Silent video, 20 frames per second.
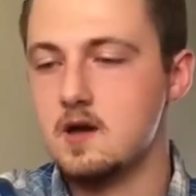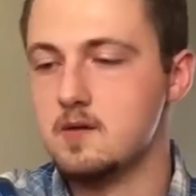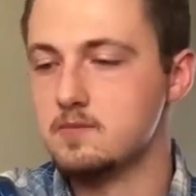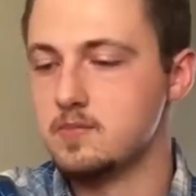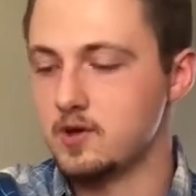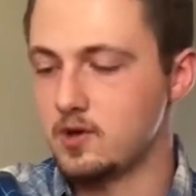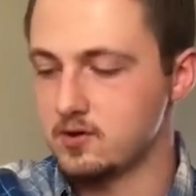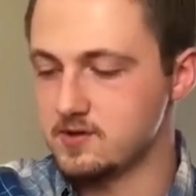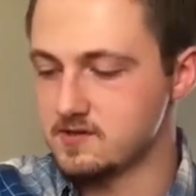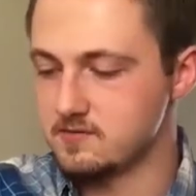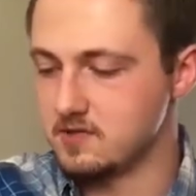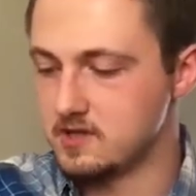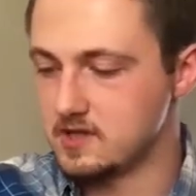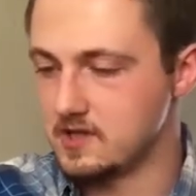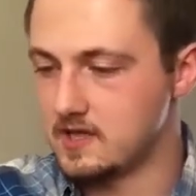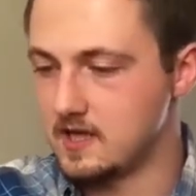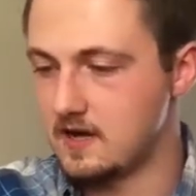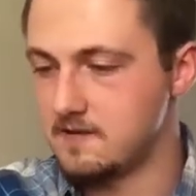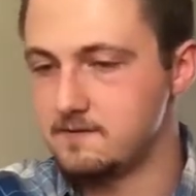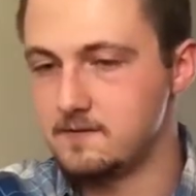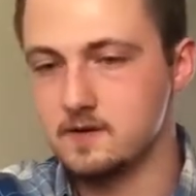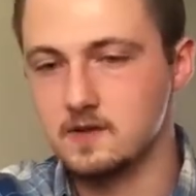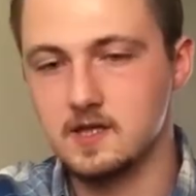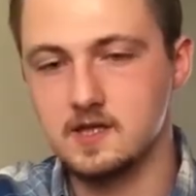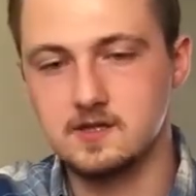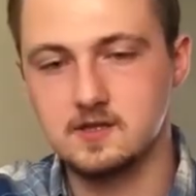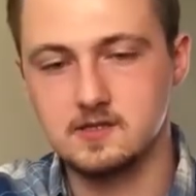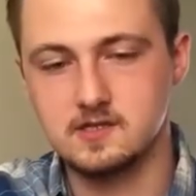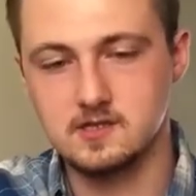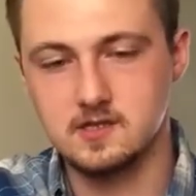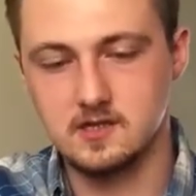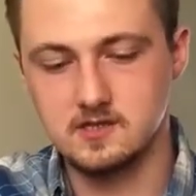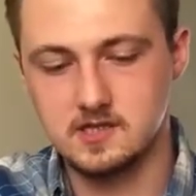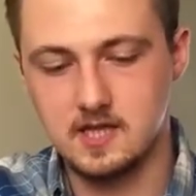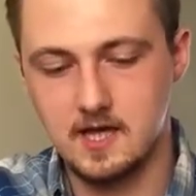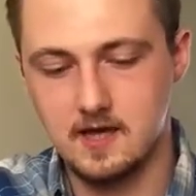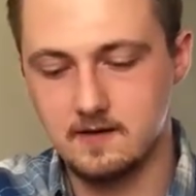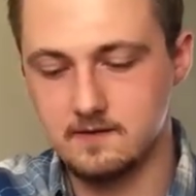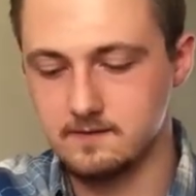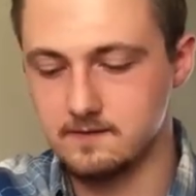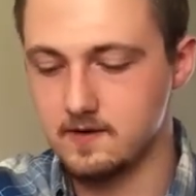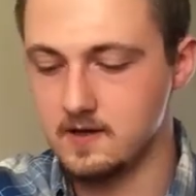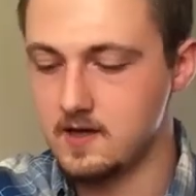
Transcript: But ultimately, I feel like this does have